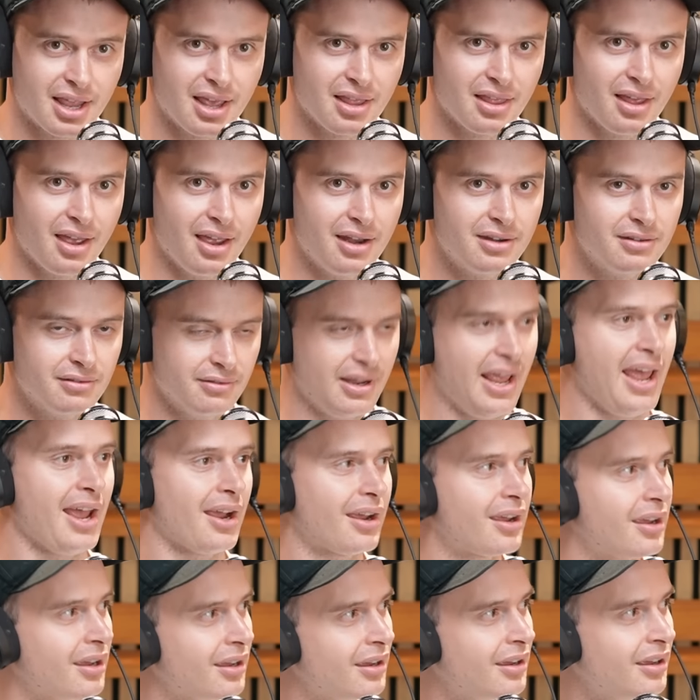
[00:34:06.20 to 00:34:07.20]
together. And
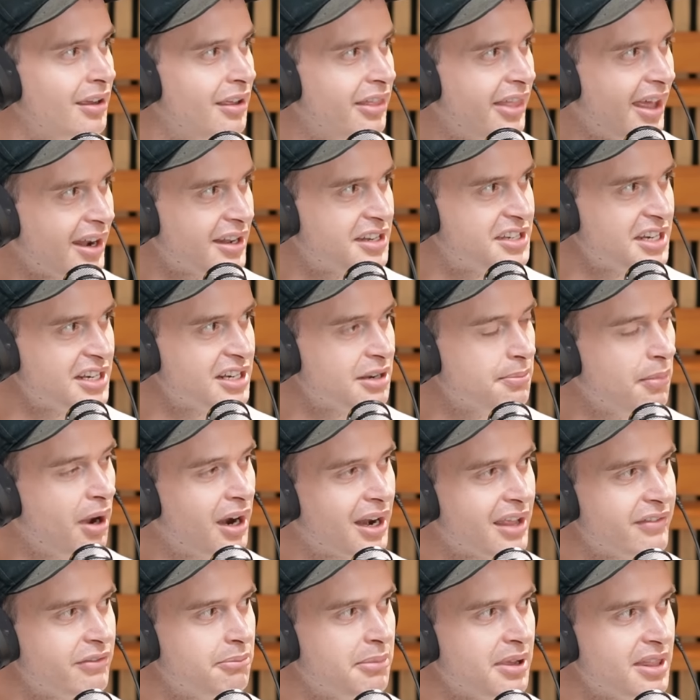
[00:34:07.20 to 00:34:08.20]
heck, that agenda
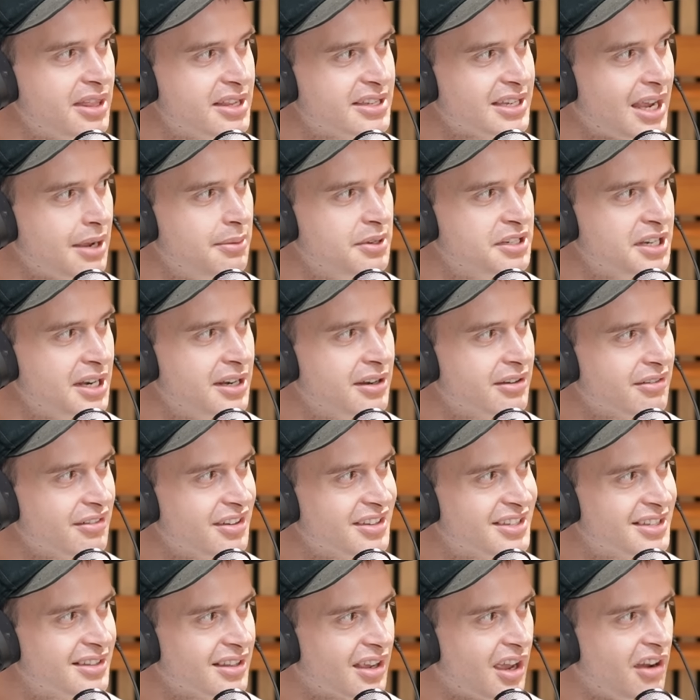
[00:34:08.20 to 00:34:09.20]
might even be the same agenda
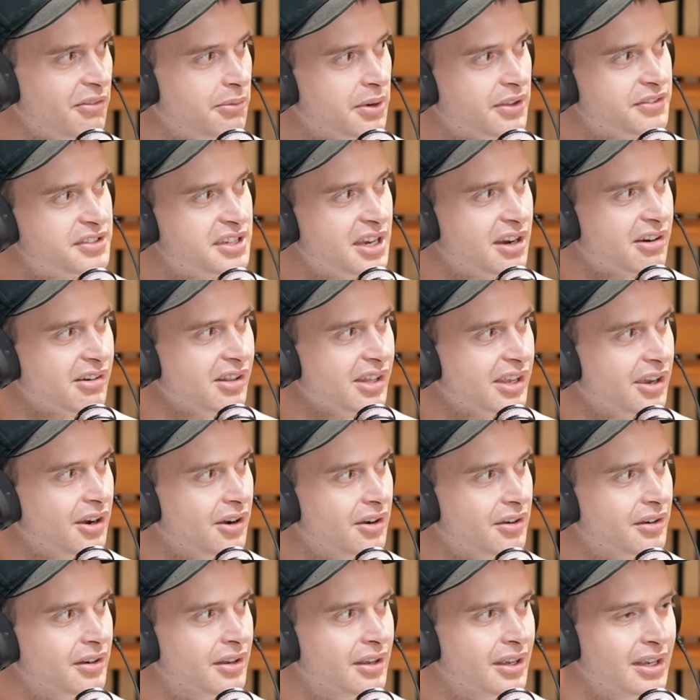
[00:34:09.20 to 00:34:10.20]
as the government of Sierra
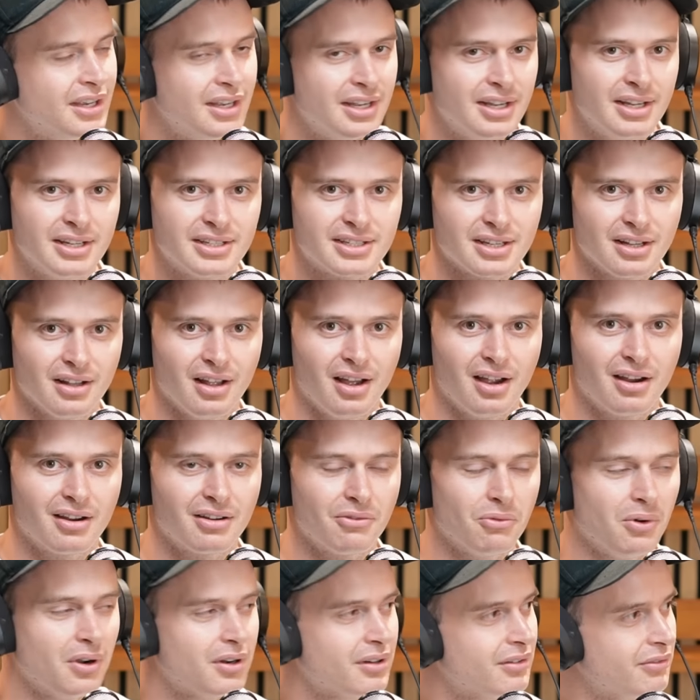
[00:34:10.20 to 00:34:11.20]
Leone. Mm. So, like,
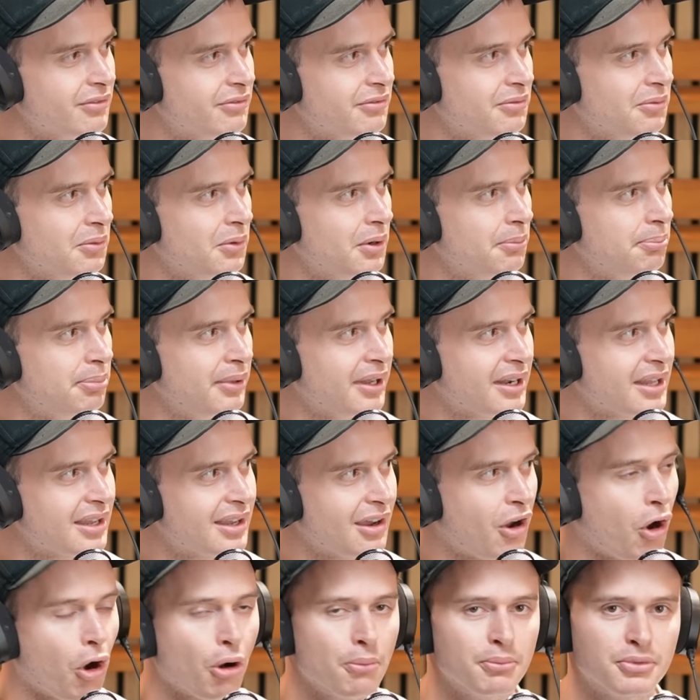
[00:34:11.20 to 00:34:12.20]
what what
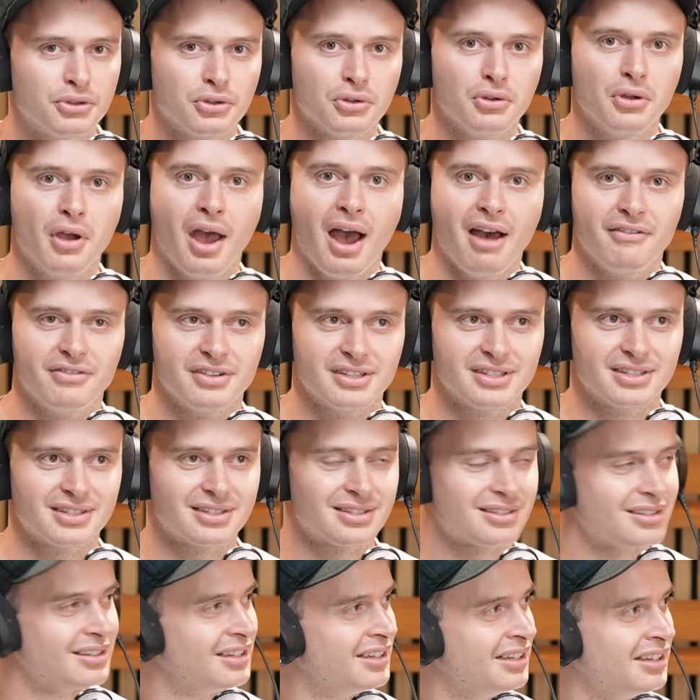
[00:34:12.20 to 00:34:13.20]
bloody hope do you have
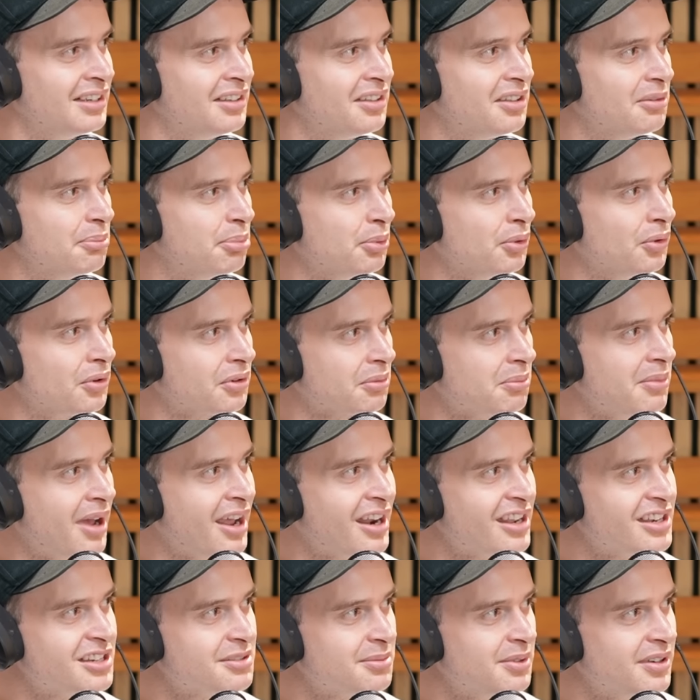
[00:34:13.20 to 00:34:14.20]
as the board of
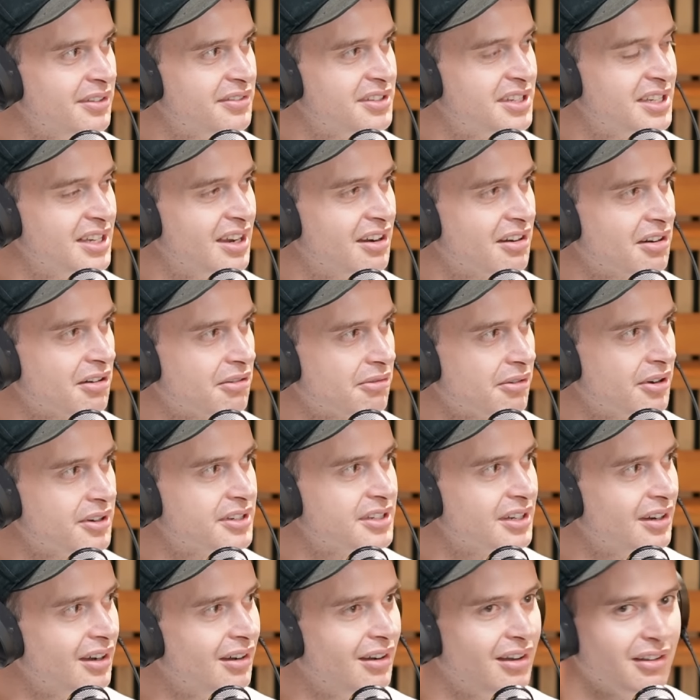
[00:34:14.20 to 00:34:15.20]
management of Sierra
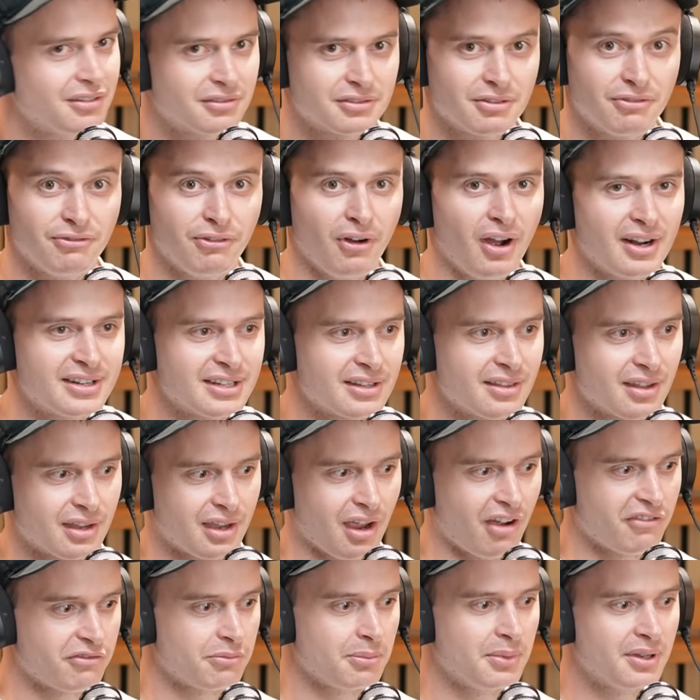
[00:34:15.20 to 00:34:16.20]
Rutile fighting the
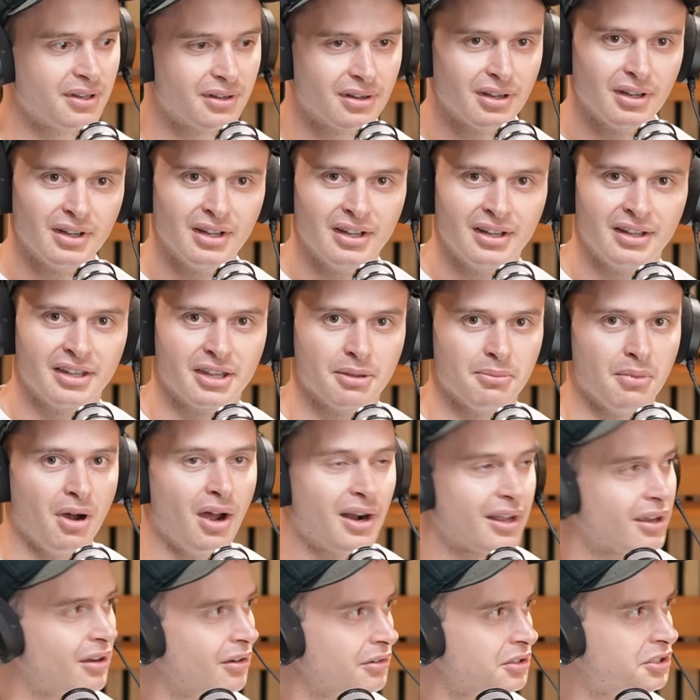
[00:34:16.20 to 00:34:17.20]
government, your
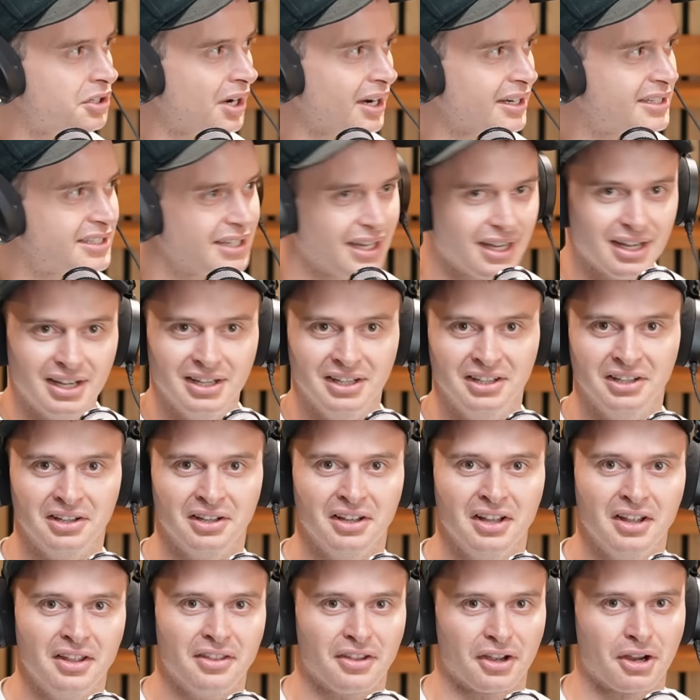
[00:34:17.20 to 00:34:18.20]
mining contractor,
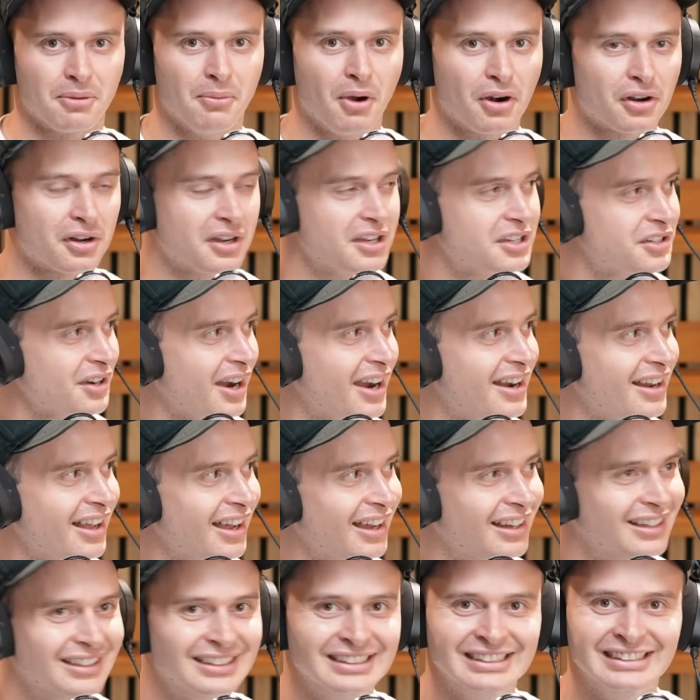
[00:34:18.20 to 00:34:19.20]
the commodity
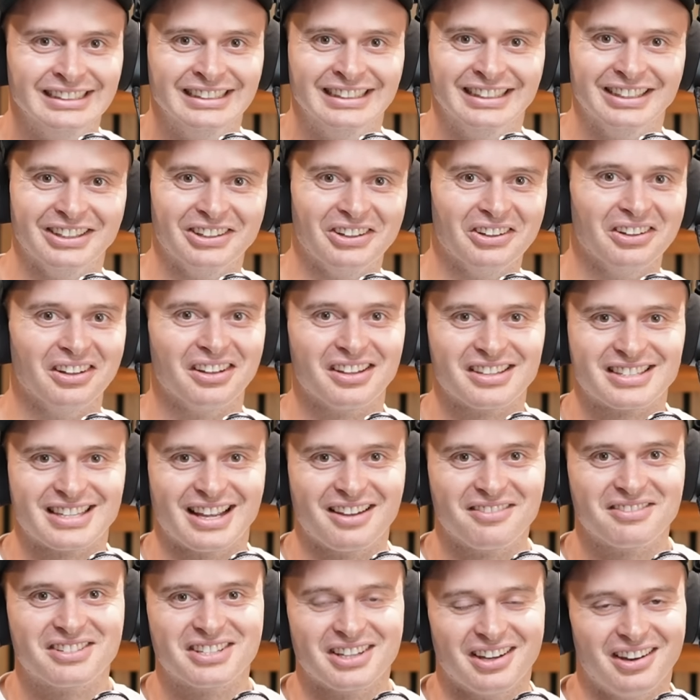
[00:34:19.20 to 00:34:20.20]
trader, all at the
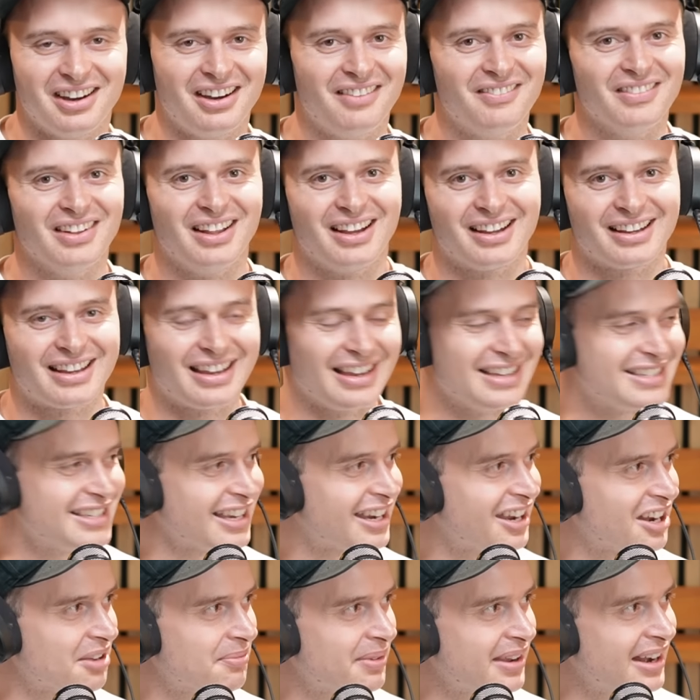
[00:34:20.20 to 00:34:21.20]
same time? Like, is
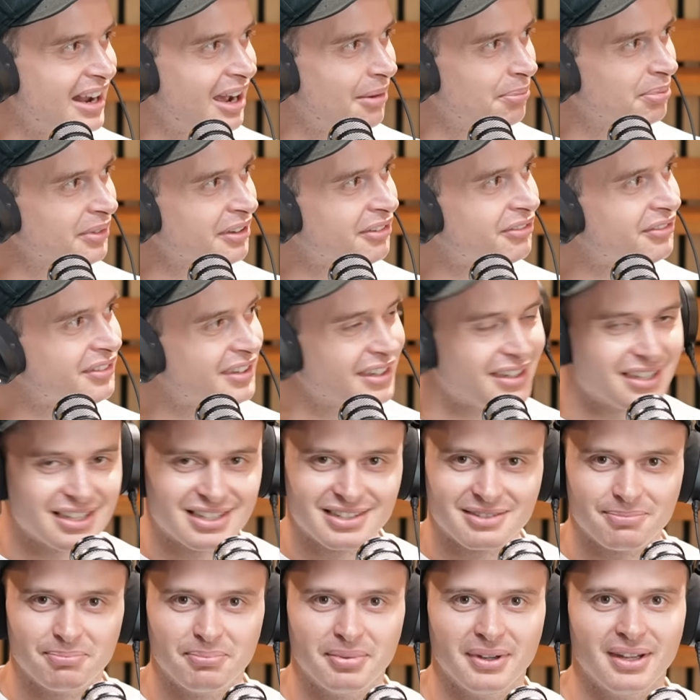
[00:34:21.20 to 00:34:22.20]
there going to be an uplift to
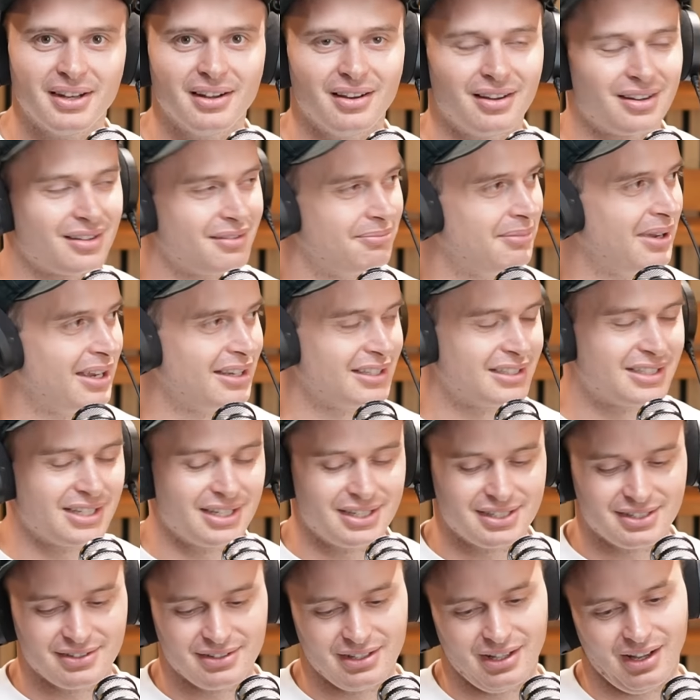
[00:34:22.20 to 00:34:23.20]
this bid? I don't know, mate,
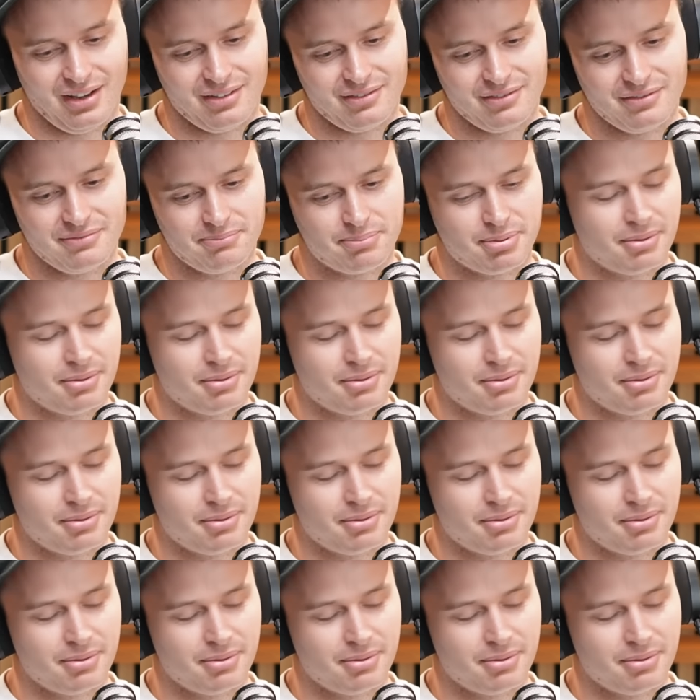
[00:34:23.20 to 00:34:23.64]
geez, like,